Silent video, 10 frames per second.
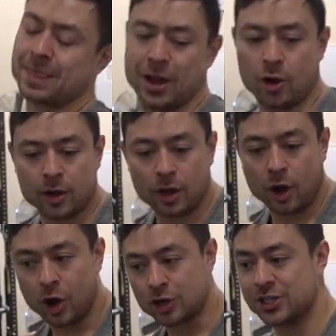now,
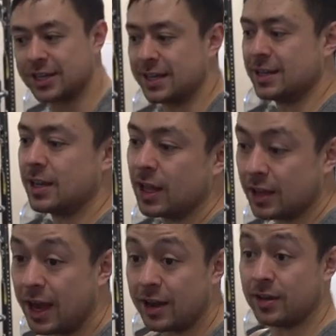arching can a
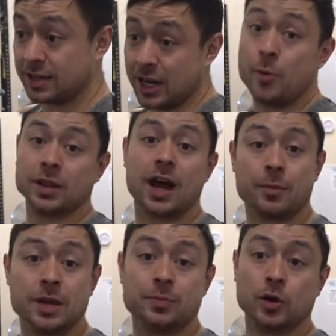lot of, can help a lot
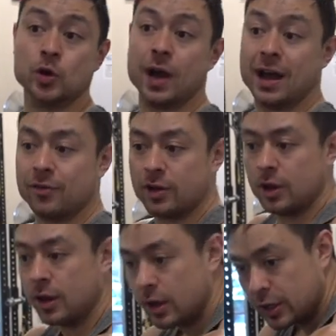of people who have
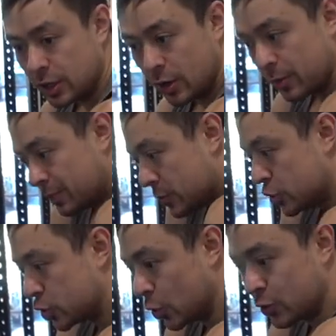you know
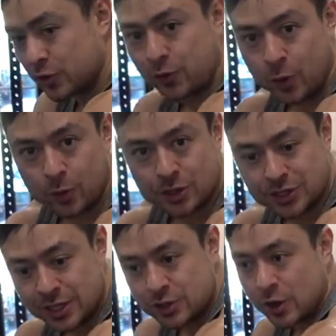shoulders forward
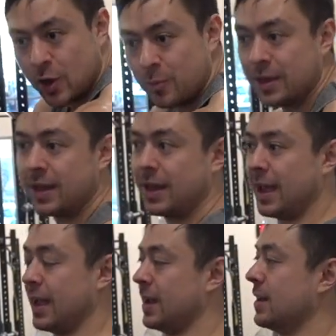syndrome
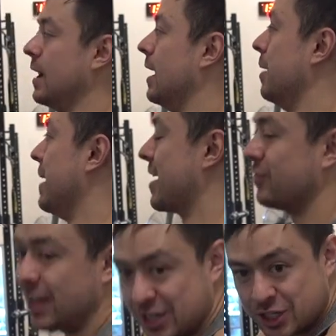and uh, back
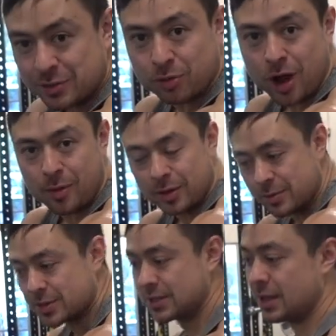flexion
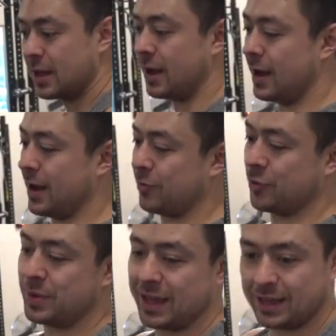problems uh,
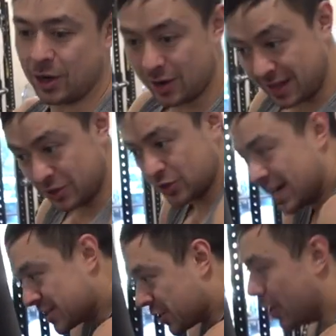from being you know at their
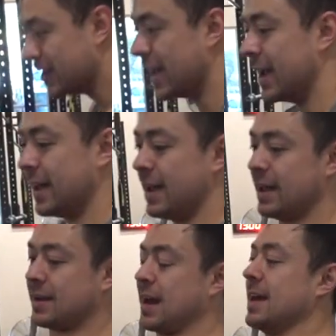desk all day.
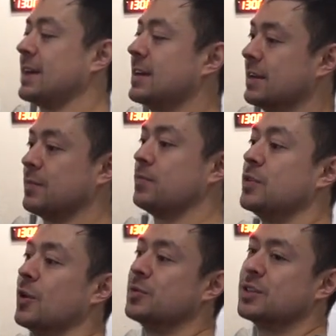Kind of
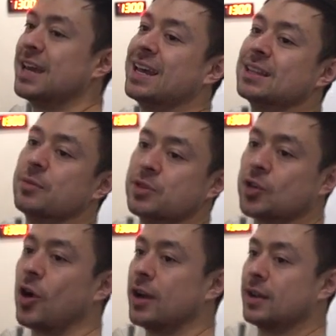you know, getting them
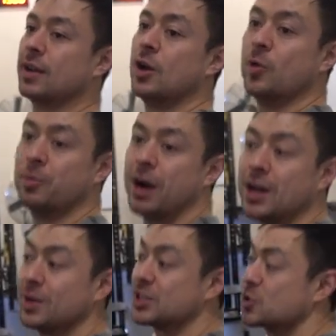started with bodyweight